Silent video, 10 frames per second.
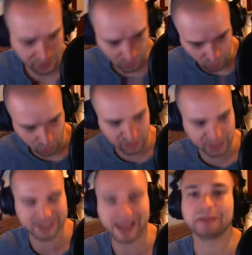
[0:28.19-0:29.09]
an old
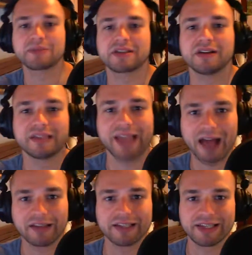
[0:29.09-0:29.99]
Samsung
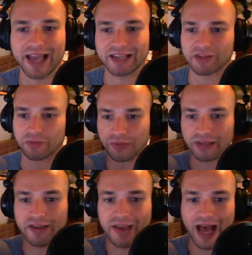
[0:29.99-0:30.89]
Galaxy S3,